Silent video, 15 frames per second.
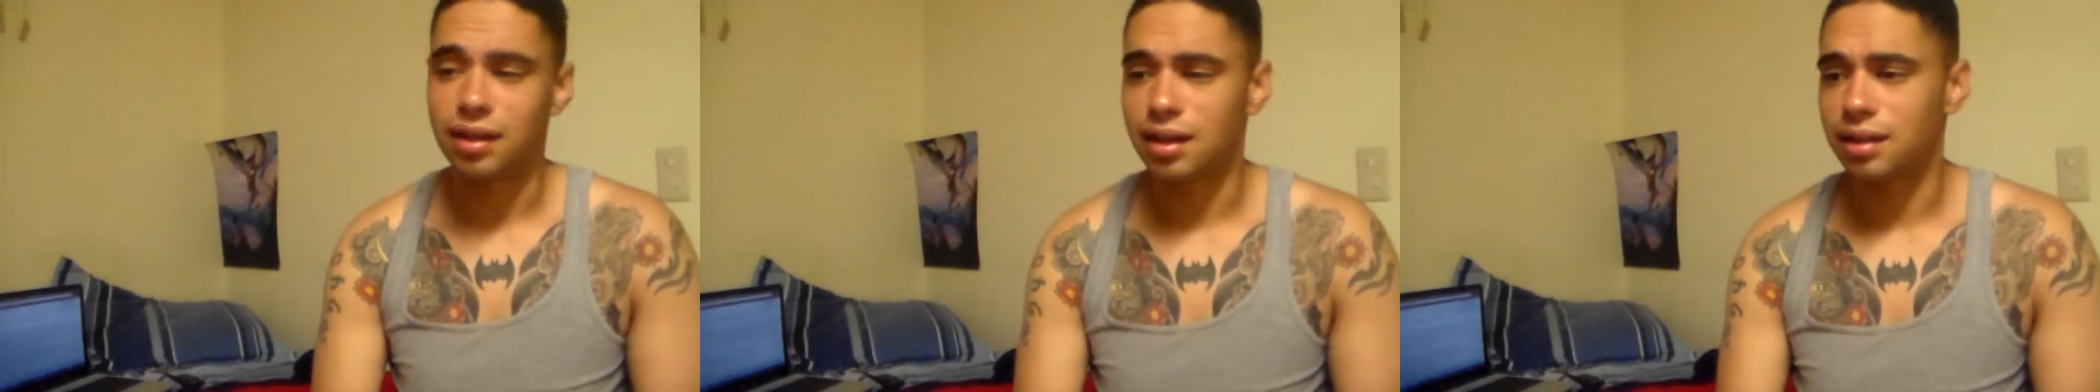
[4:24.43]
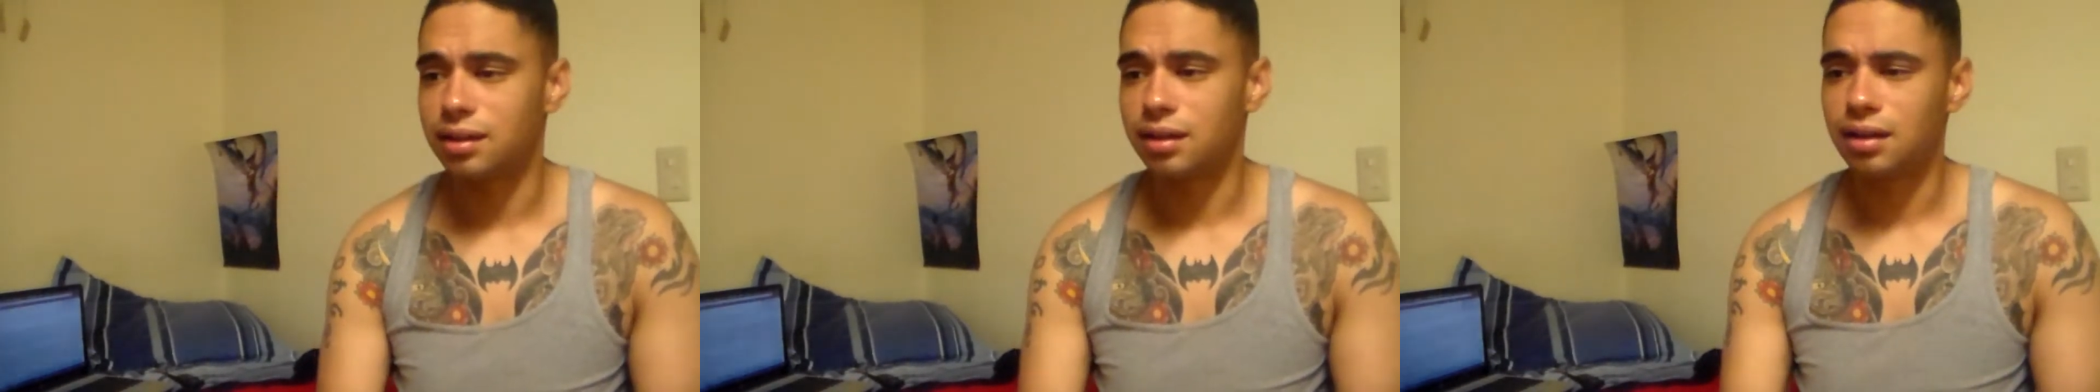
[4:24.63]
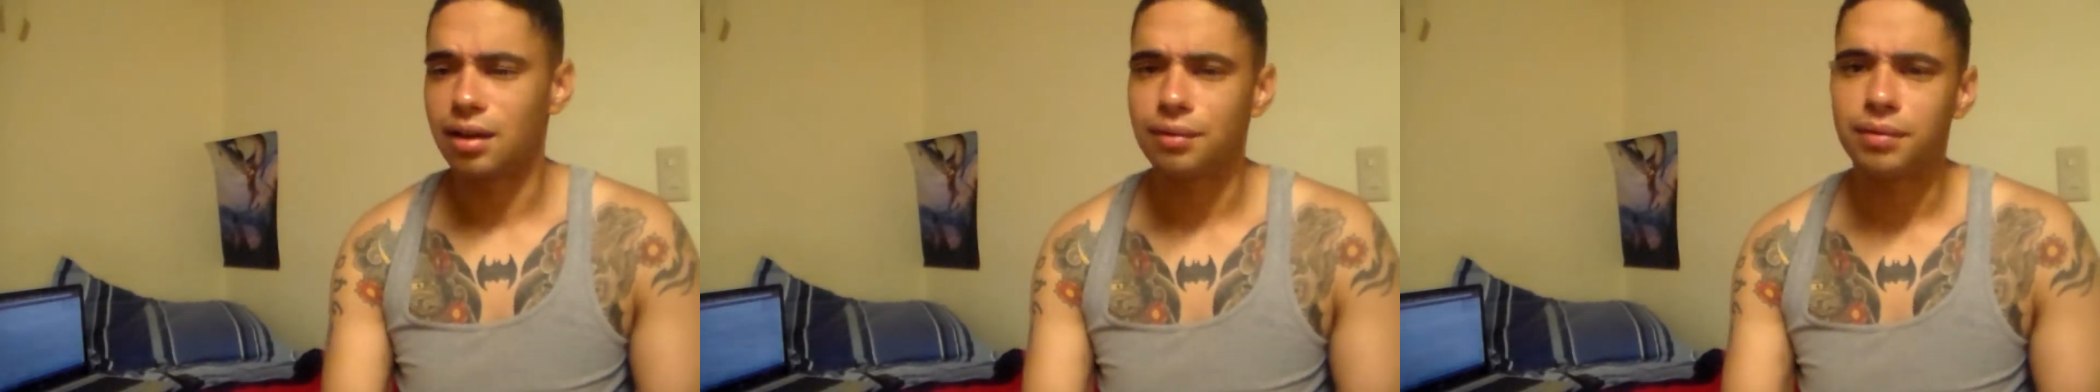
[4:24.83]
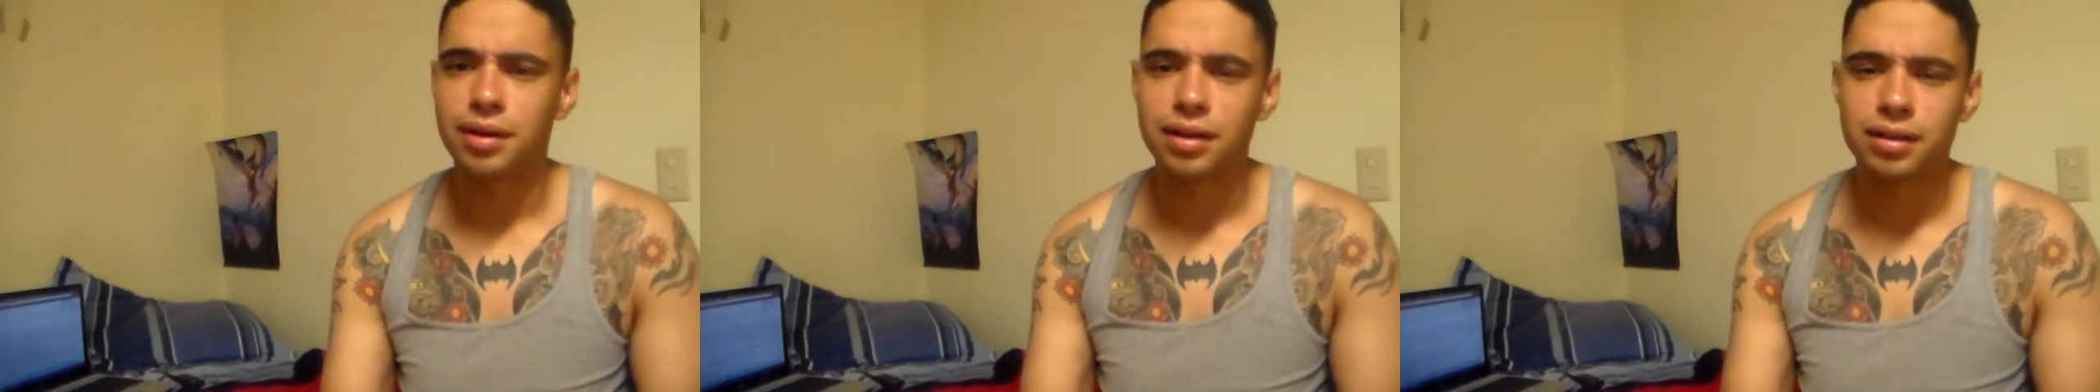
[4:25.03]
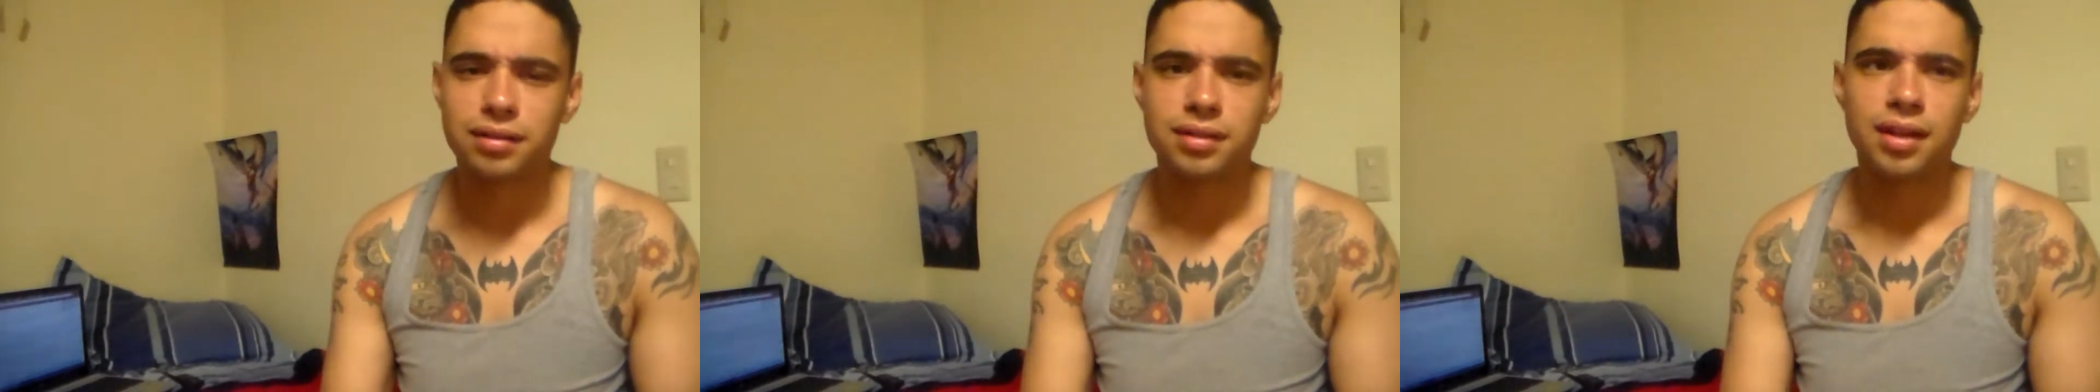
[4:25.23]
Like, I think I
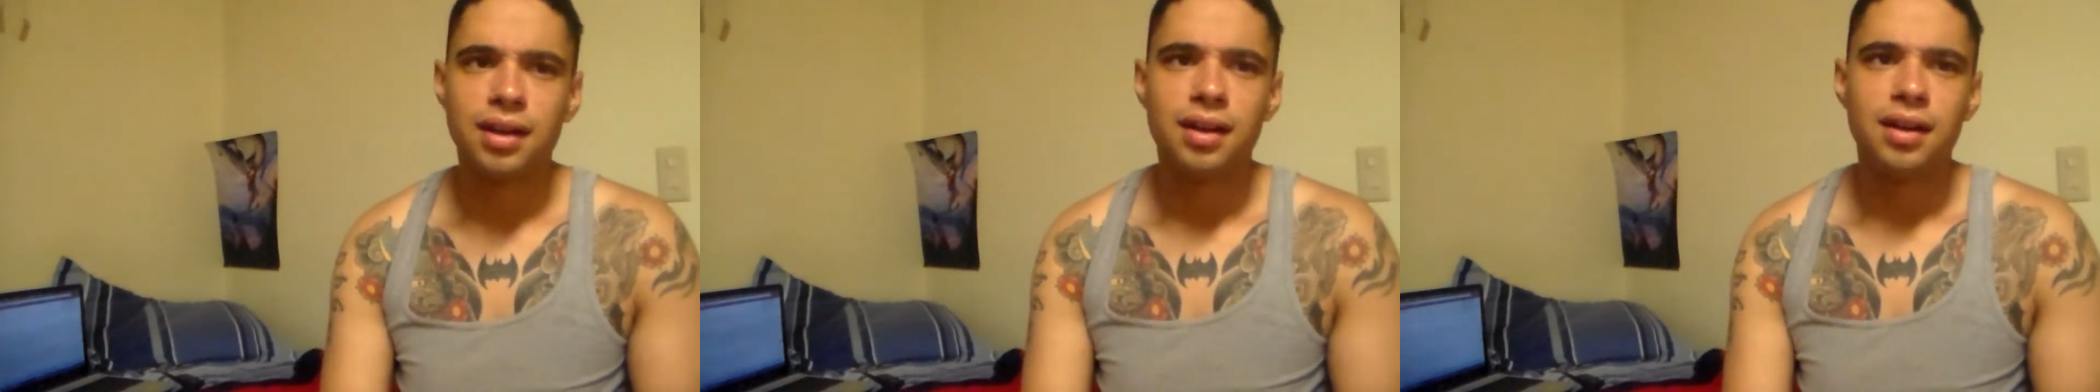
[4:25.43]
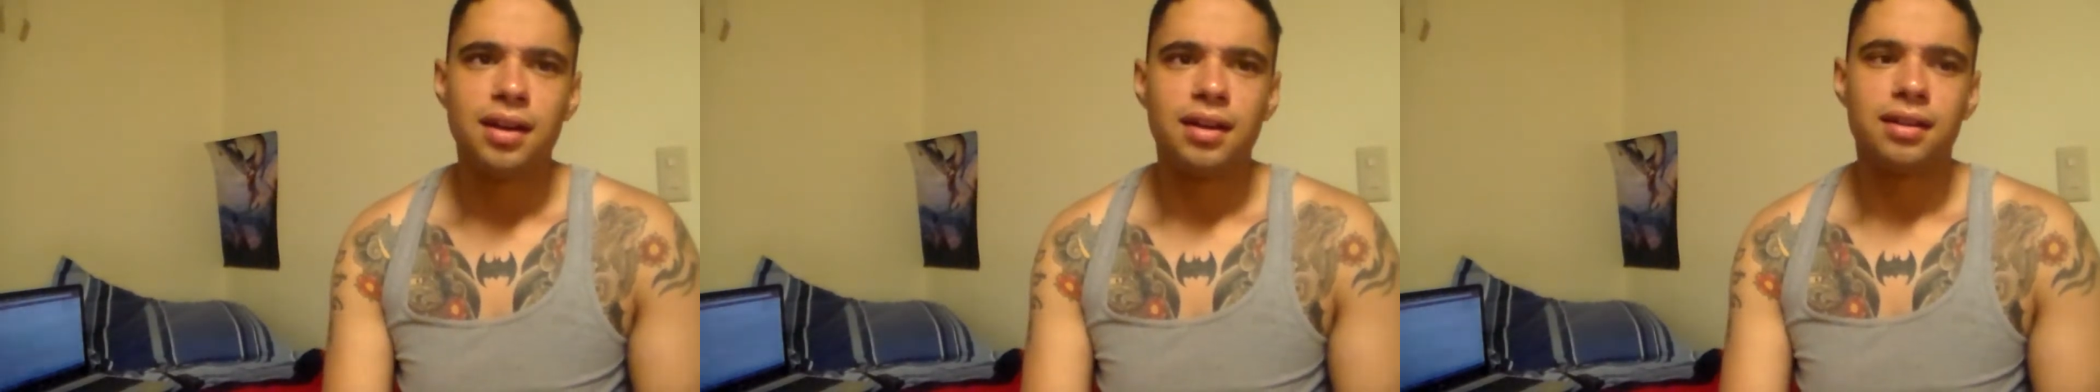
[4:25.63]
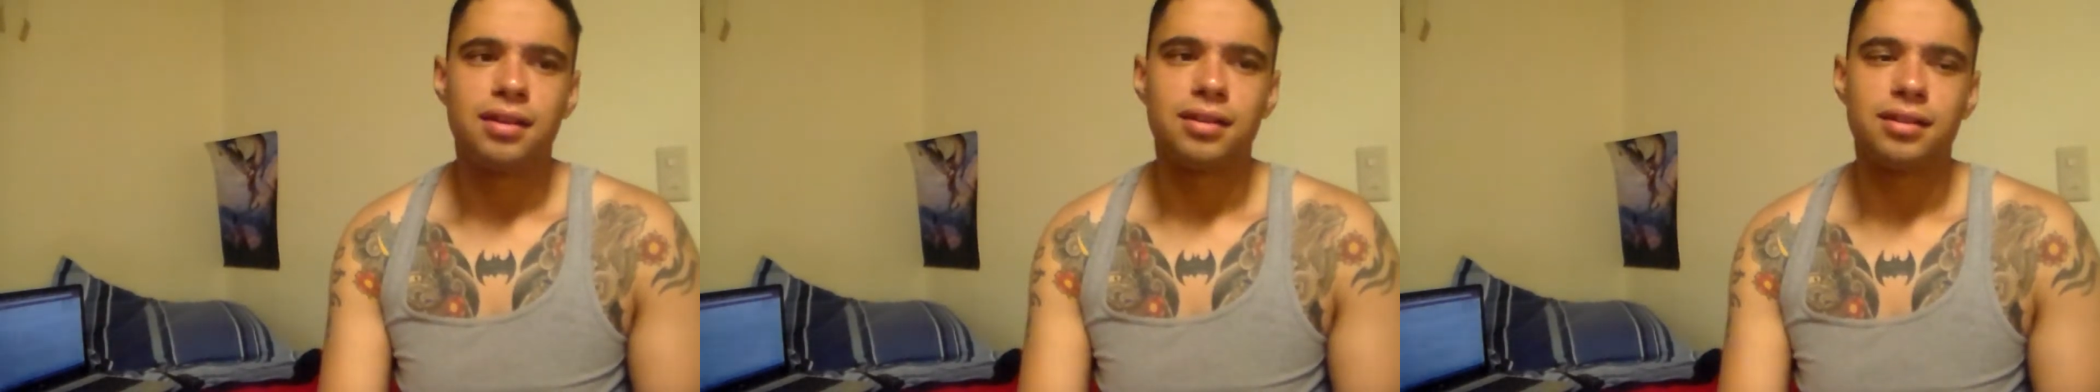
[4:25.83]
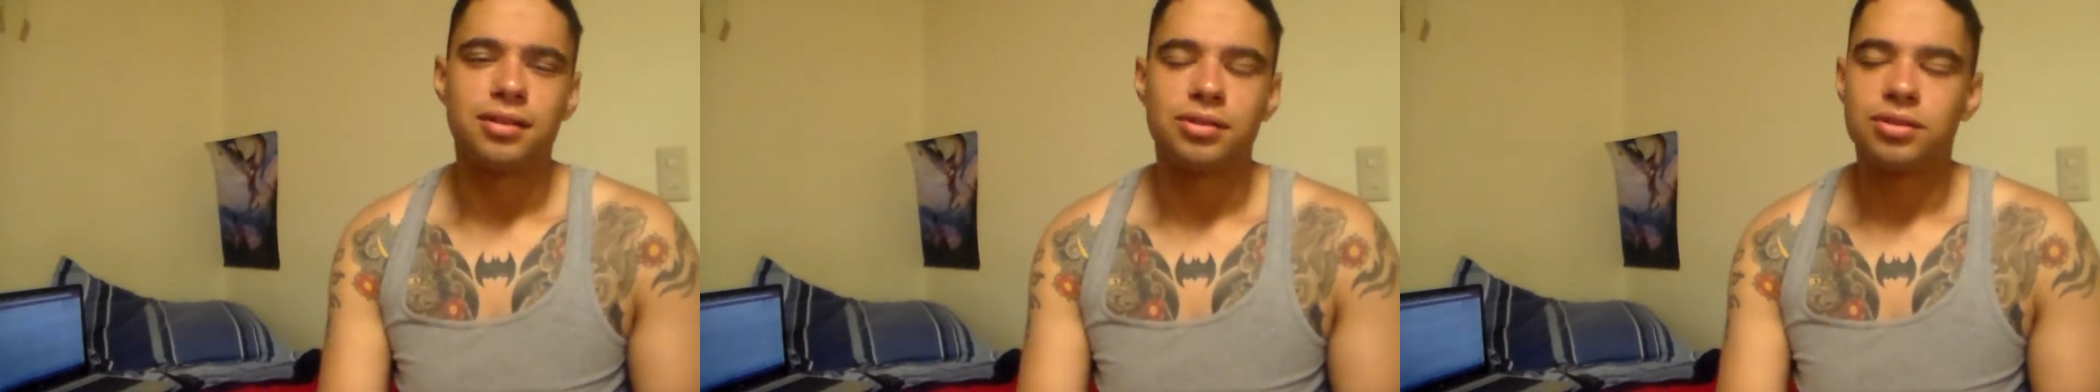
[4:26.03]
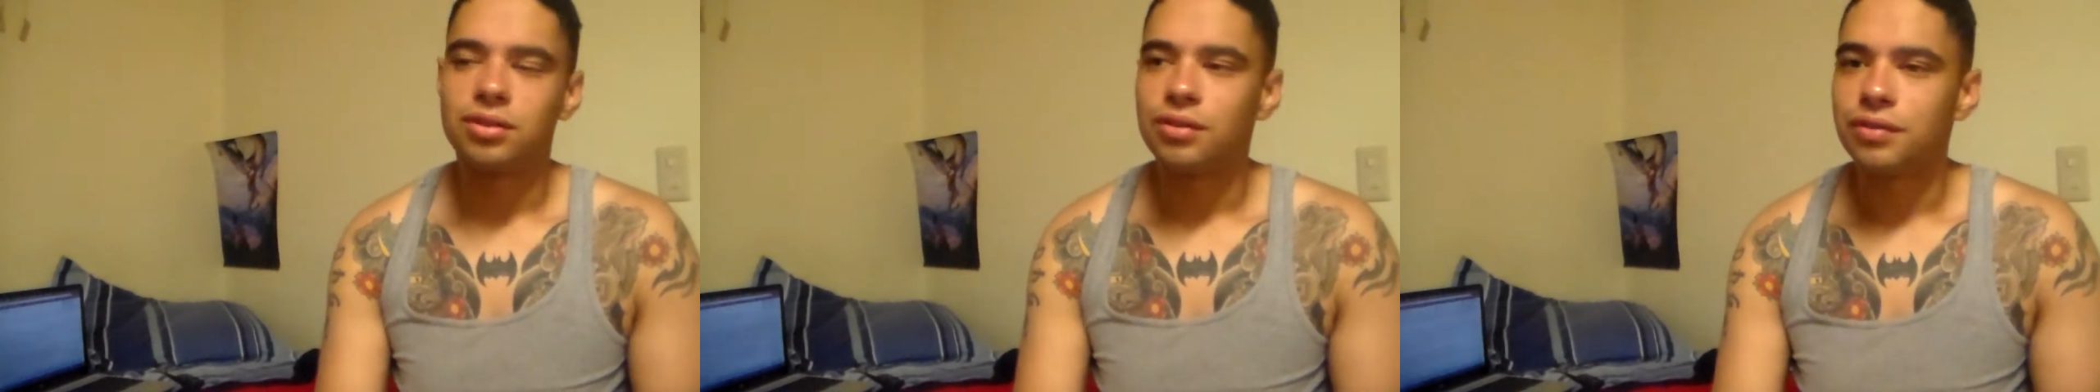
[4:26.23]
read this, that
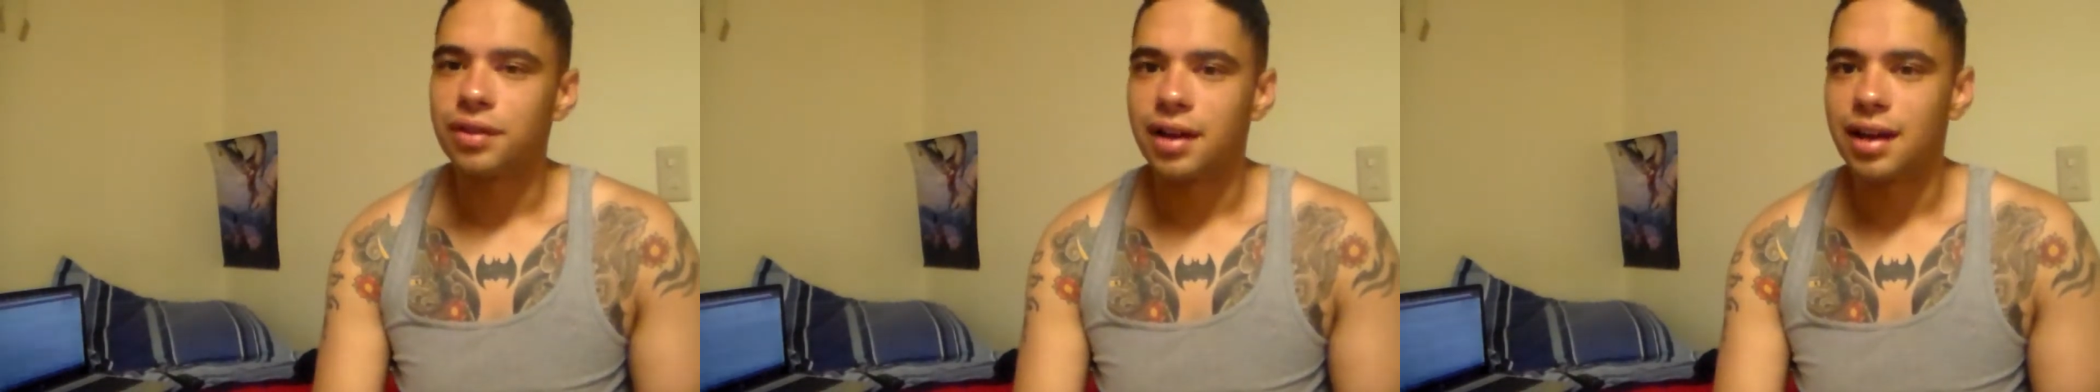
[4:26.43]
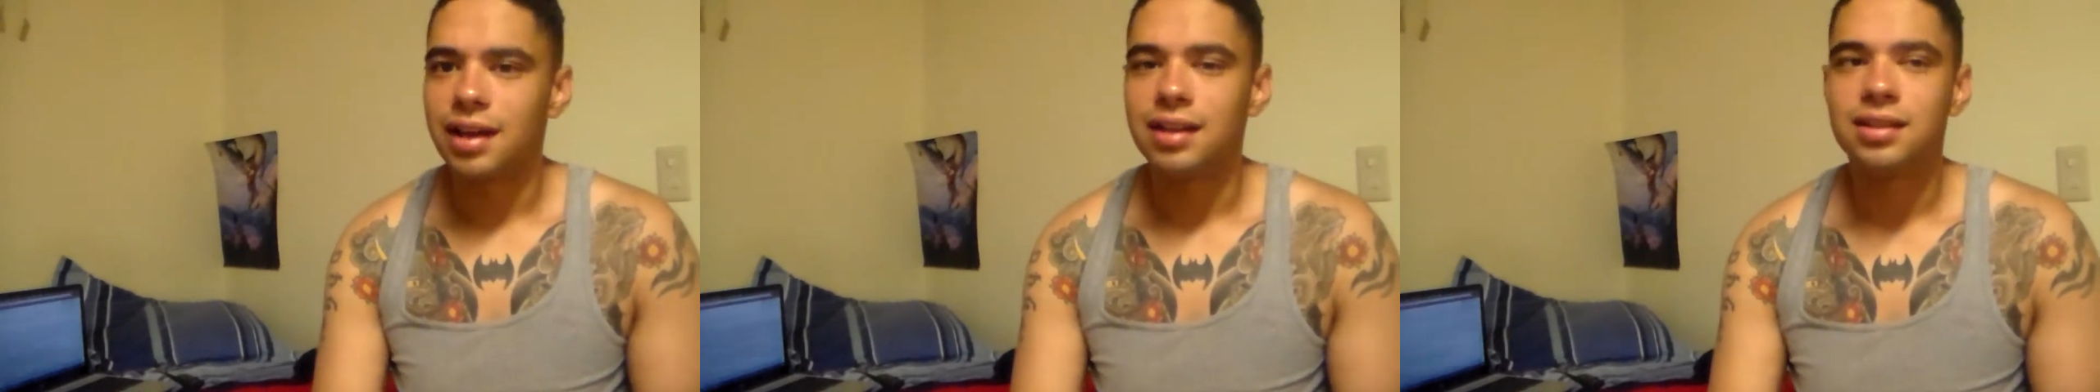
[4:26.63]
there's over